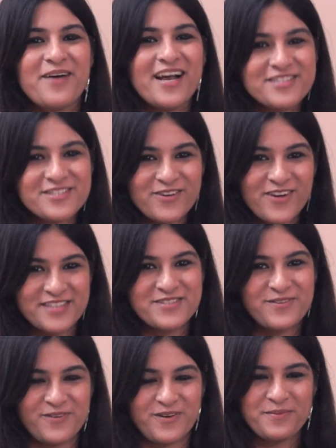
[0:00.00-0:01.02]
I'll see you guys
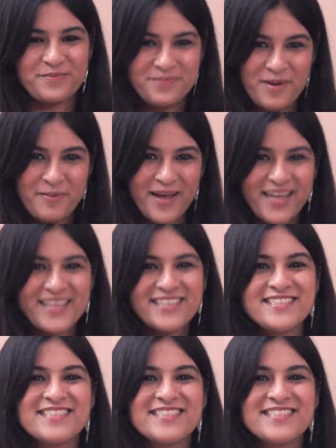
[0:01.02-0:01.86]
soon. Bye bye.